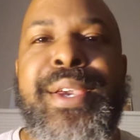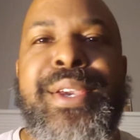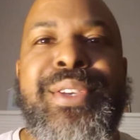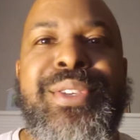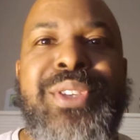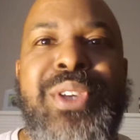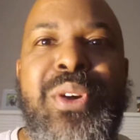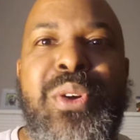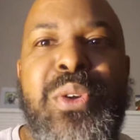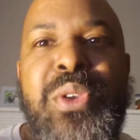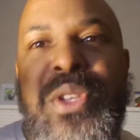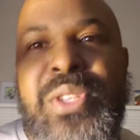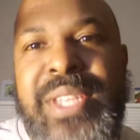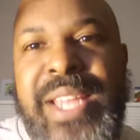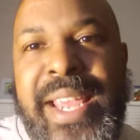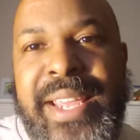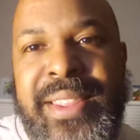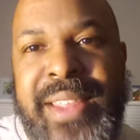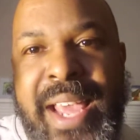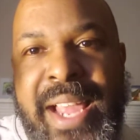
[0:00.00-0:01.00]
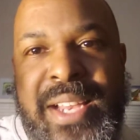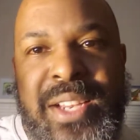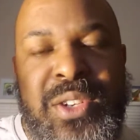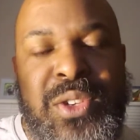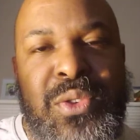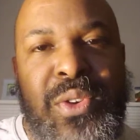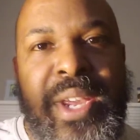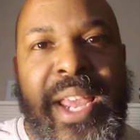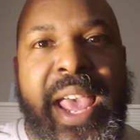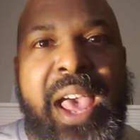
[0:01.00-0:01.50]
So you take that
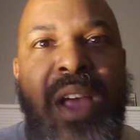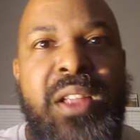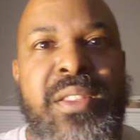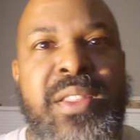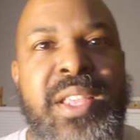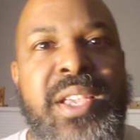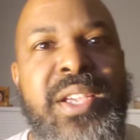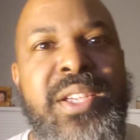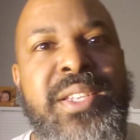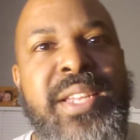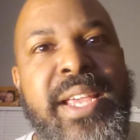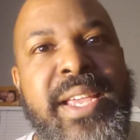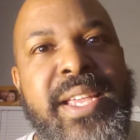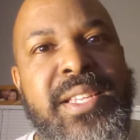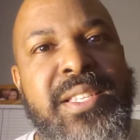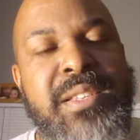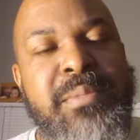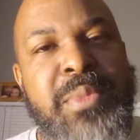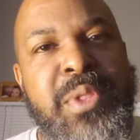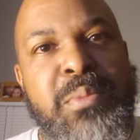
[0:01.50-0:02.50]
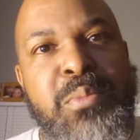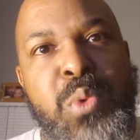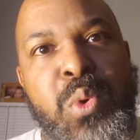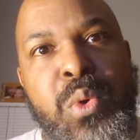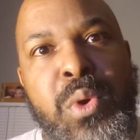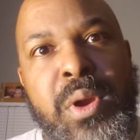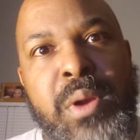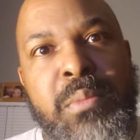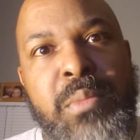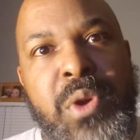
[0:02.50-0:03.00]
into account. Then you take in some of the
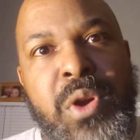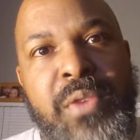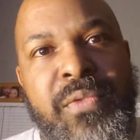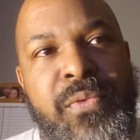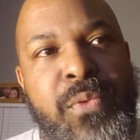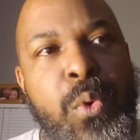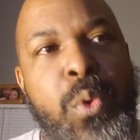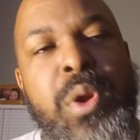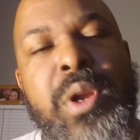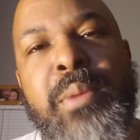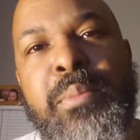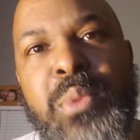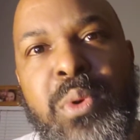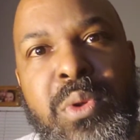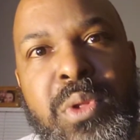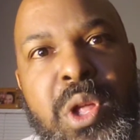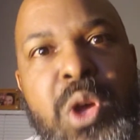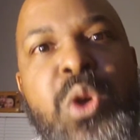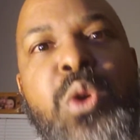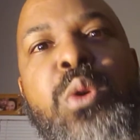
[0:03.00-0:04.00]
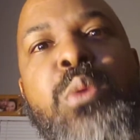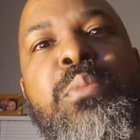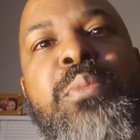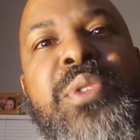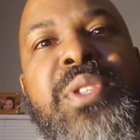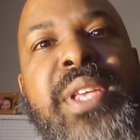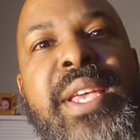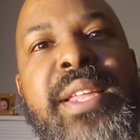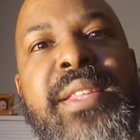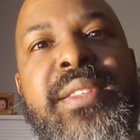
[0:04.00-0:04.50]
more affordable
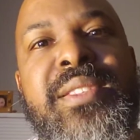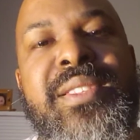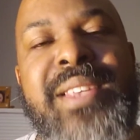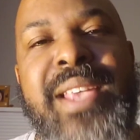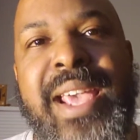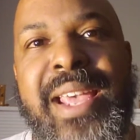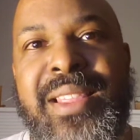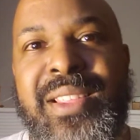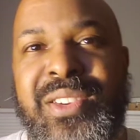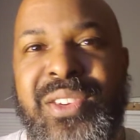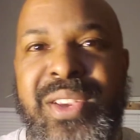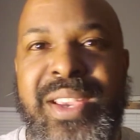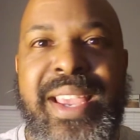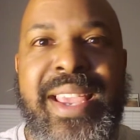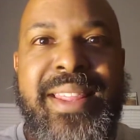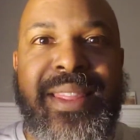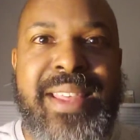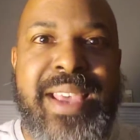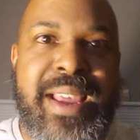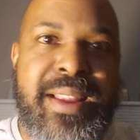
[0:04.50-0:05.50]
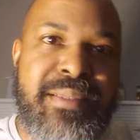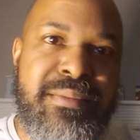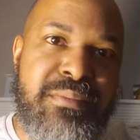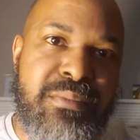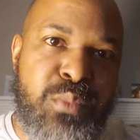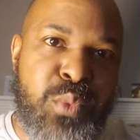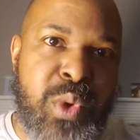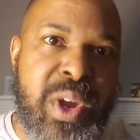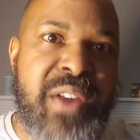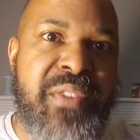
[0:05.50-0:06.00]
homes in Seattle and you get that
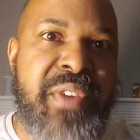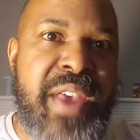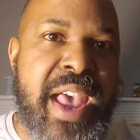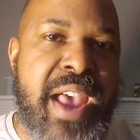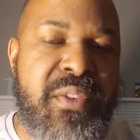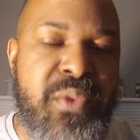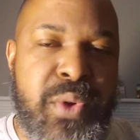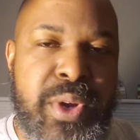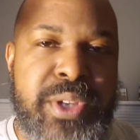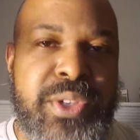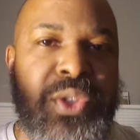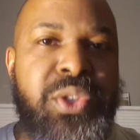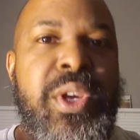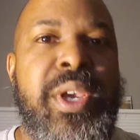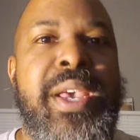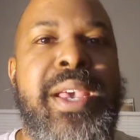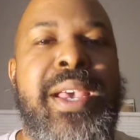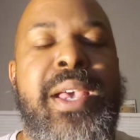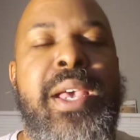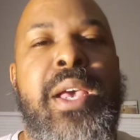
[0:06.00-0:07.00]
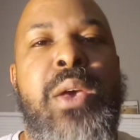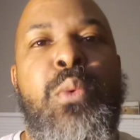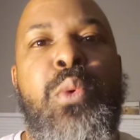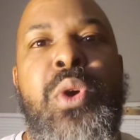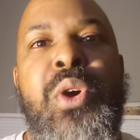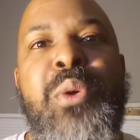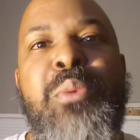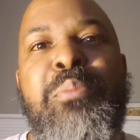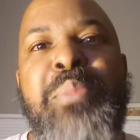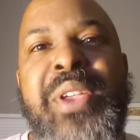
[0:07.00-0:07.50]
rough average.
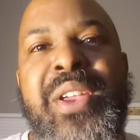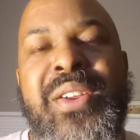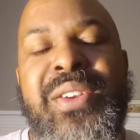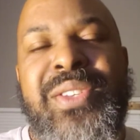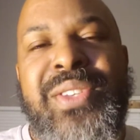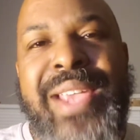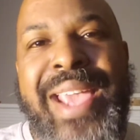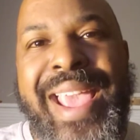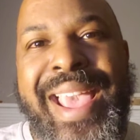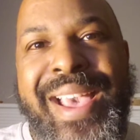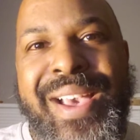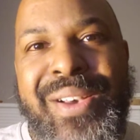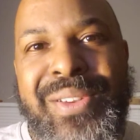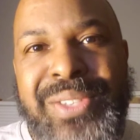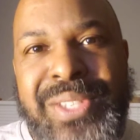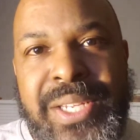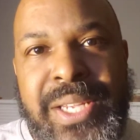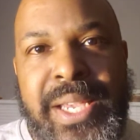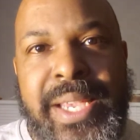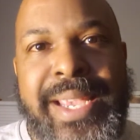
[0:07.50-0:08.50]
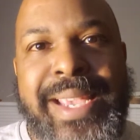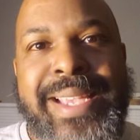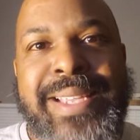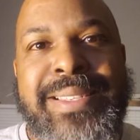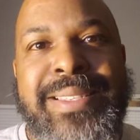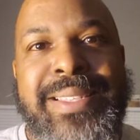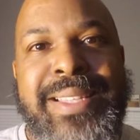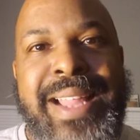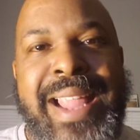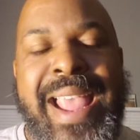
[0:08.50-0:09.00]
Well, Pierce County
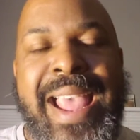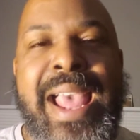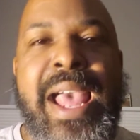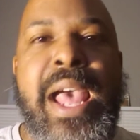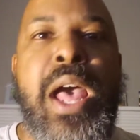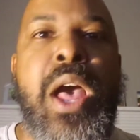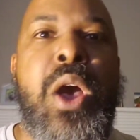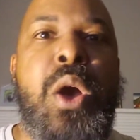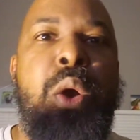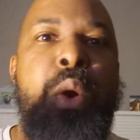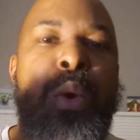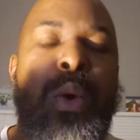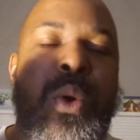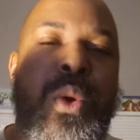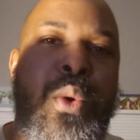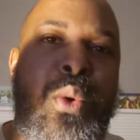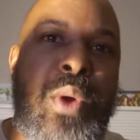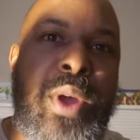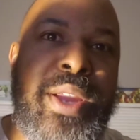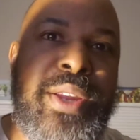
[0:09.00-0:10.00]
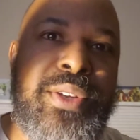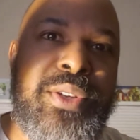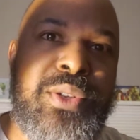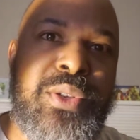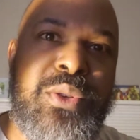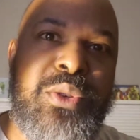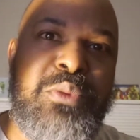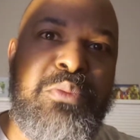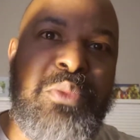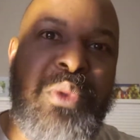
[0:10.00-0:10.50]
is now going
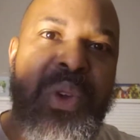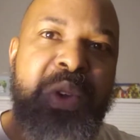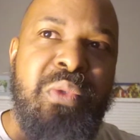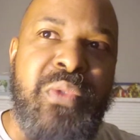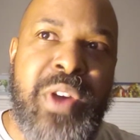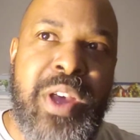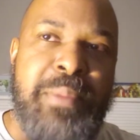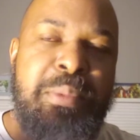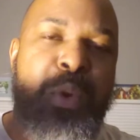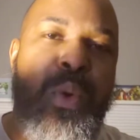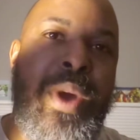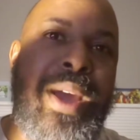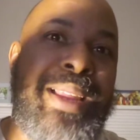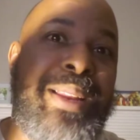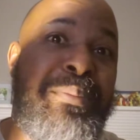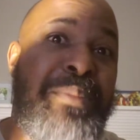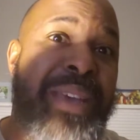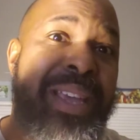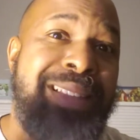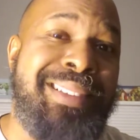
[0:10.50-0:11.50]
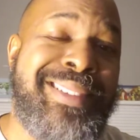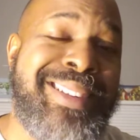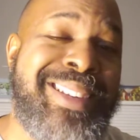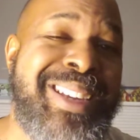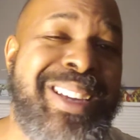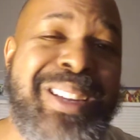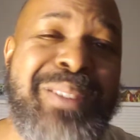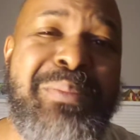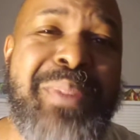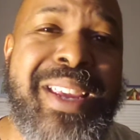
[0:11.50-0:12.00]
to move up quite a bit and
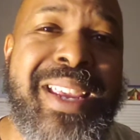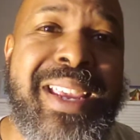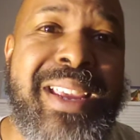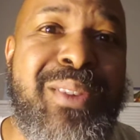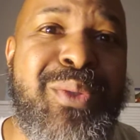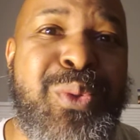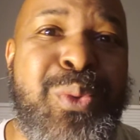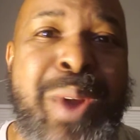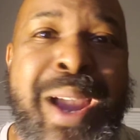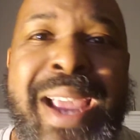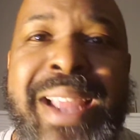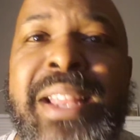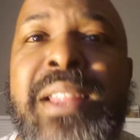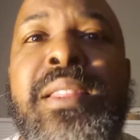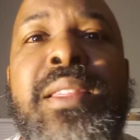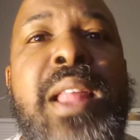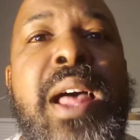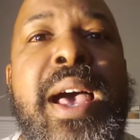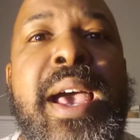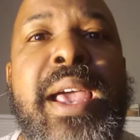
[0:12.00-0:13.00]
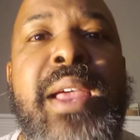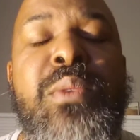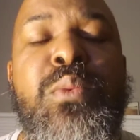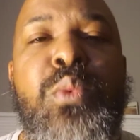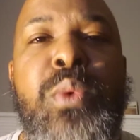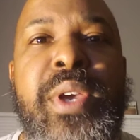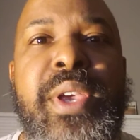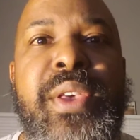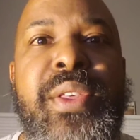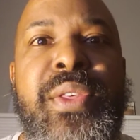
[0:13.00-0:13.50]
could be right in line
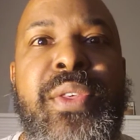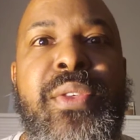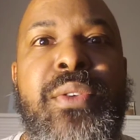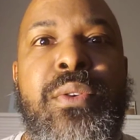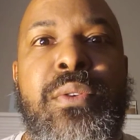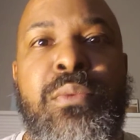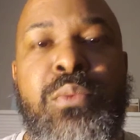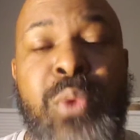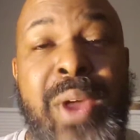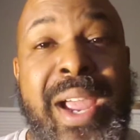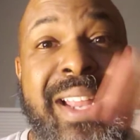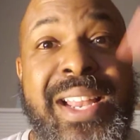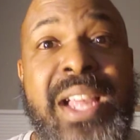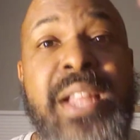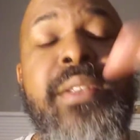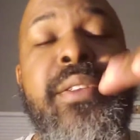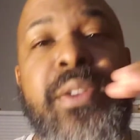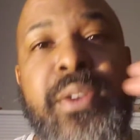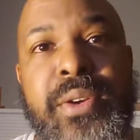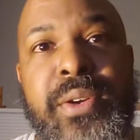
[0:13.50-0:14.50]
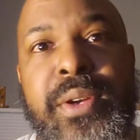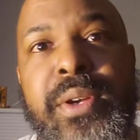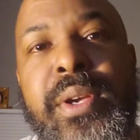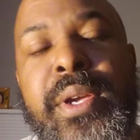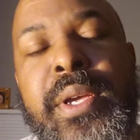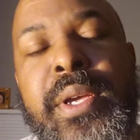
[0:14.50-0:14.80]
with right under